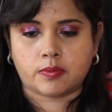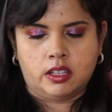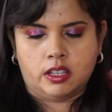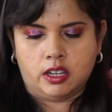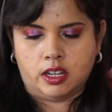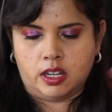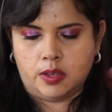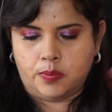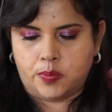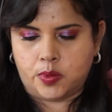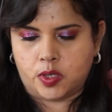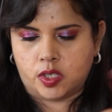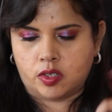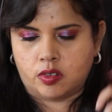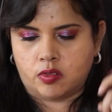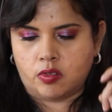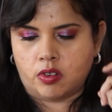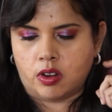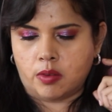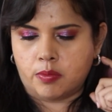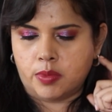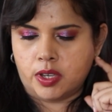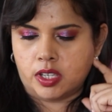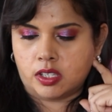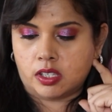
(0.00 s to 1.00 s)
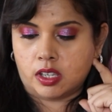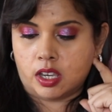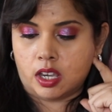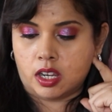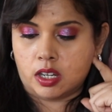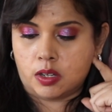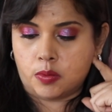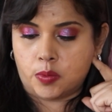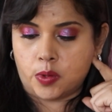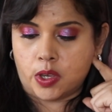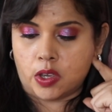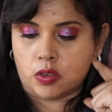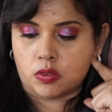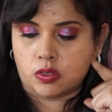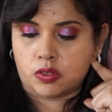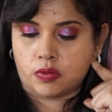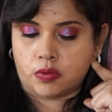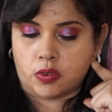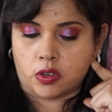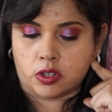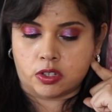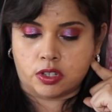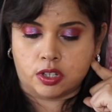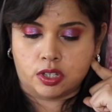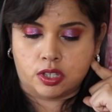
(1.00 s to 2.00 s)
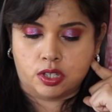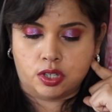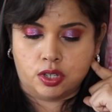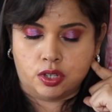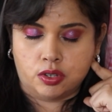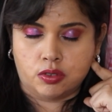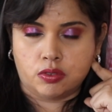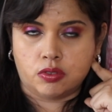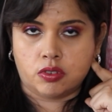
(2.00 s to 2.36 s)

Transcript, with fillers: The lip scrub is eight pounds forty-two.